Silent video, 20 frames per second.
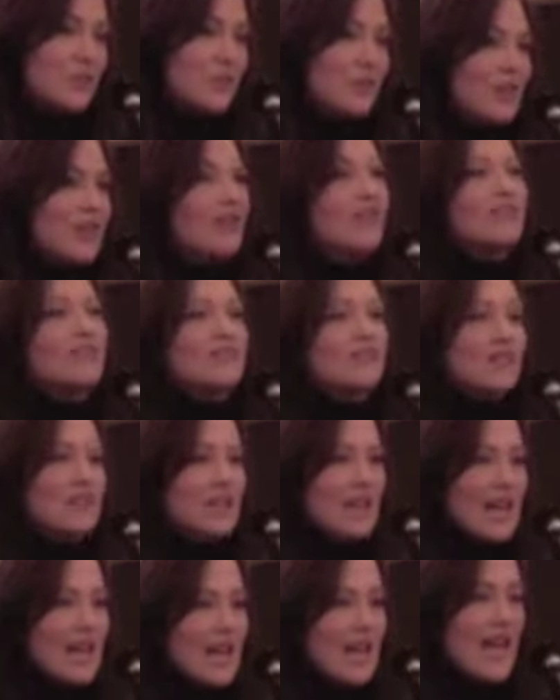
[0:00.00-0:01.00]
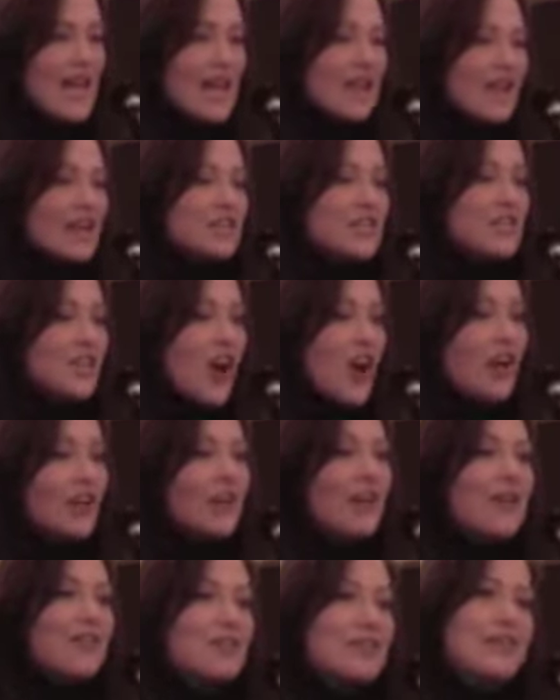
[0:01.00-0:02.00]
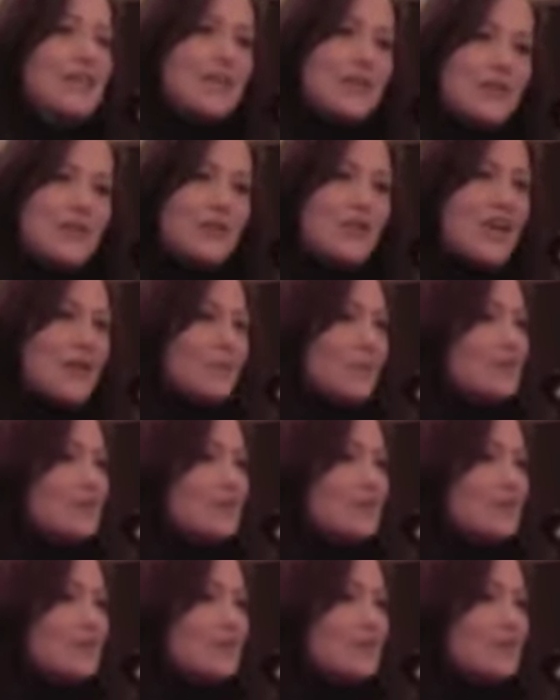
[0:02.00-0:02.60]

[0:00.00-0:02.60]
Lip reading: the Marines, and I saw it on the internet